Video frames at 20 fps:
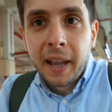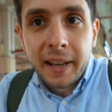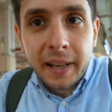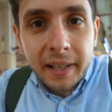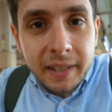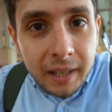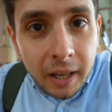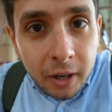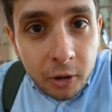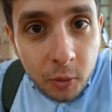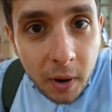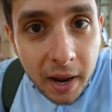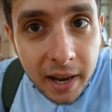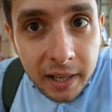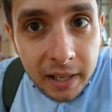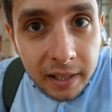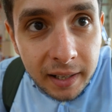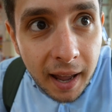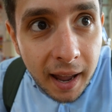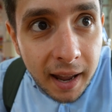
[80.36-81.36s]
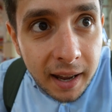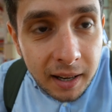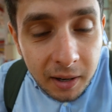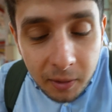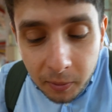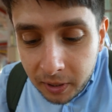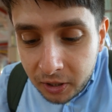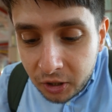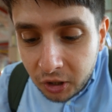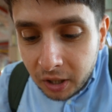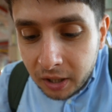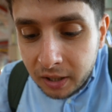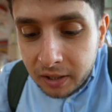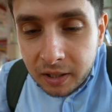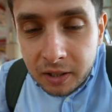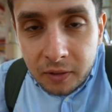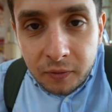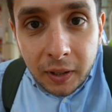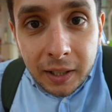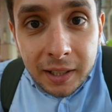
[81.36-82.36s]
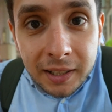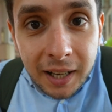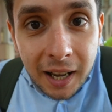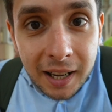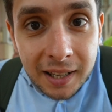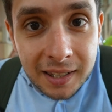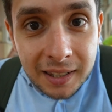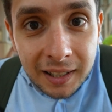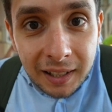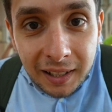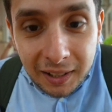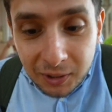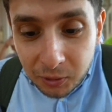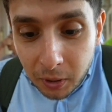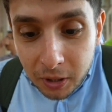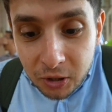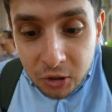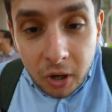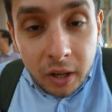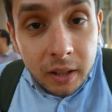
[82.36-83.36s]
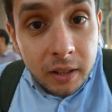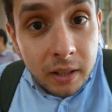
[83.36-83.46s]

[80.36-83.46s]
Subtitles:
And it's a rainy day, which is fantastic to enjoy